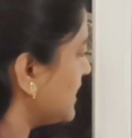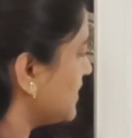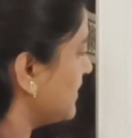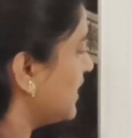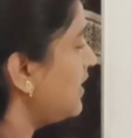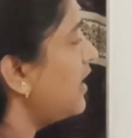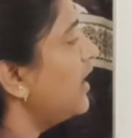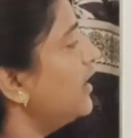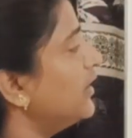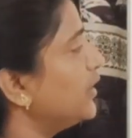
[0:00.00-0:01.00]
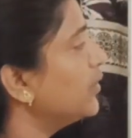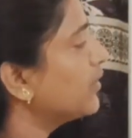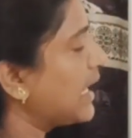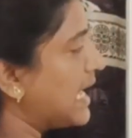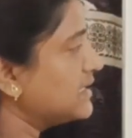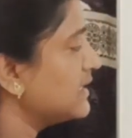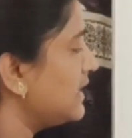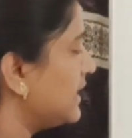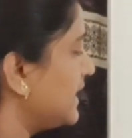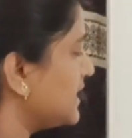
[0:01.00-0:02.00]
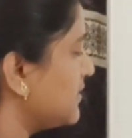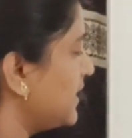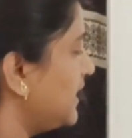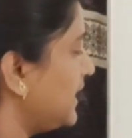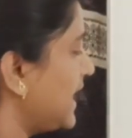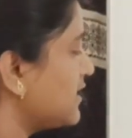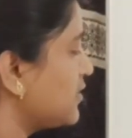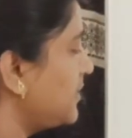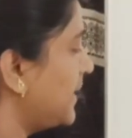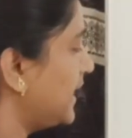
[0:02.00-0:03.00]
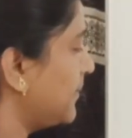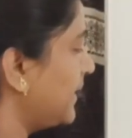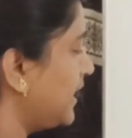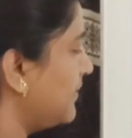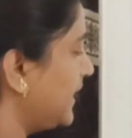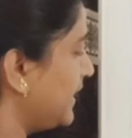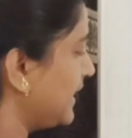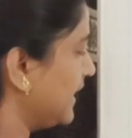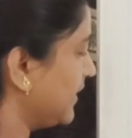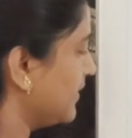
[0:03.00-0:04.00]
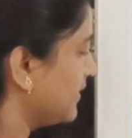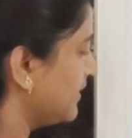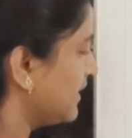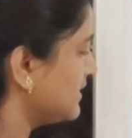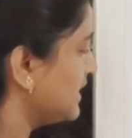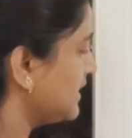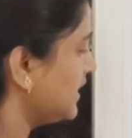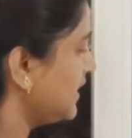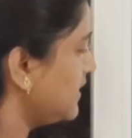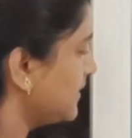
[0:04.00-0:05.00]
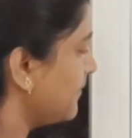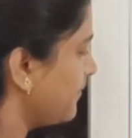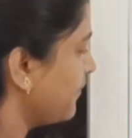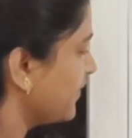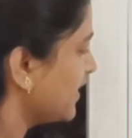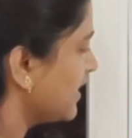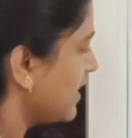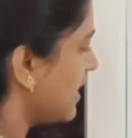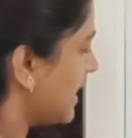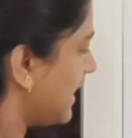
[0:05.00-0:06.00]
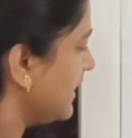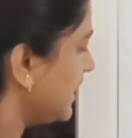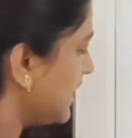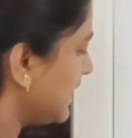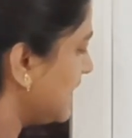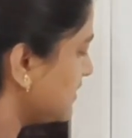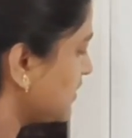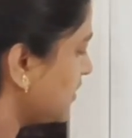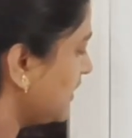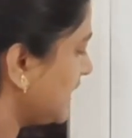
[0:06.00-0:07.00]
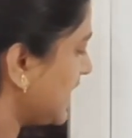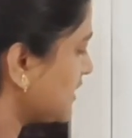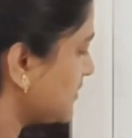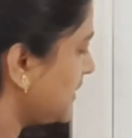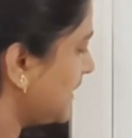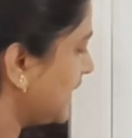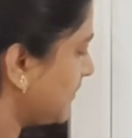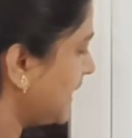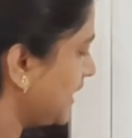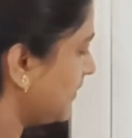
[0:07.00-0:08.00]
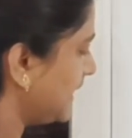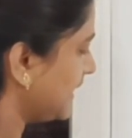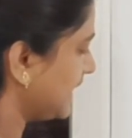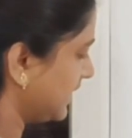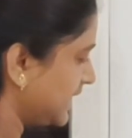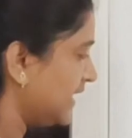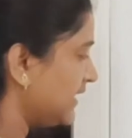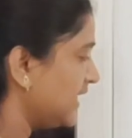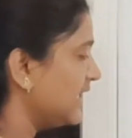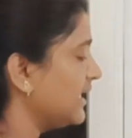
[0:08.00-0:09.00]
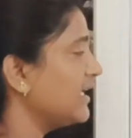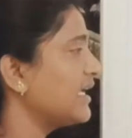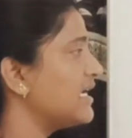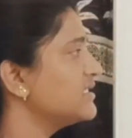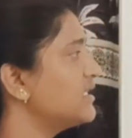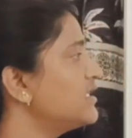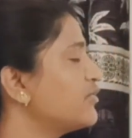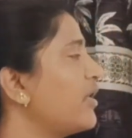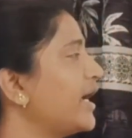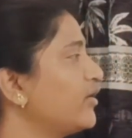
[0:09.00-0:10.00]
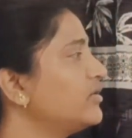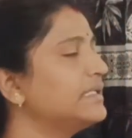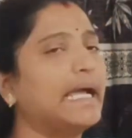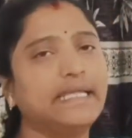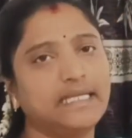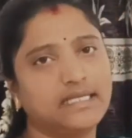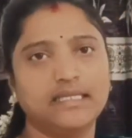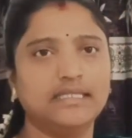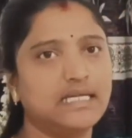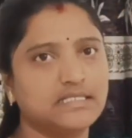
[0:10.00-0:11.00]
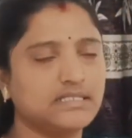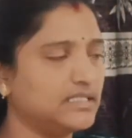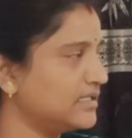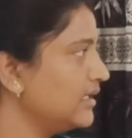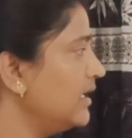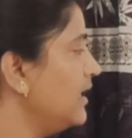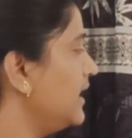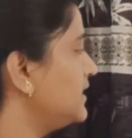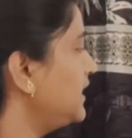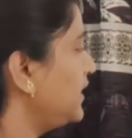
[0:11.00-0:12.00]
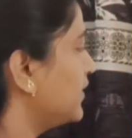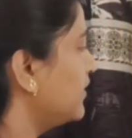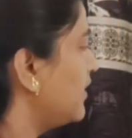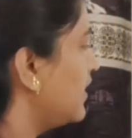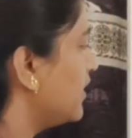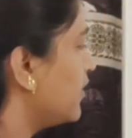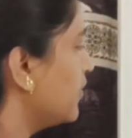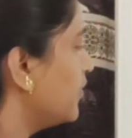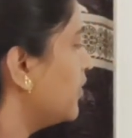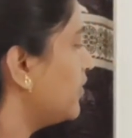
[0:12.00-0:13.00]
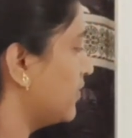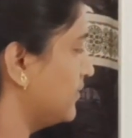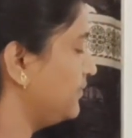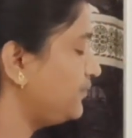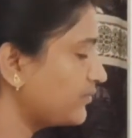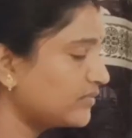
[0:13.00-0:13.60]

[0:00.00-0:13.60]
decimal. To cancel the decimal it has to be multiplied by 10, isn't it? And here also it has to be multiplied by 10. 10 getting cancelled, so I wrote directly, that's it. Is it no? To move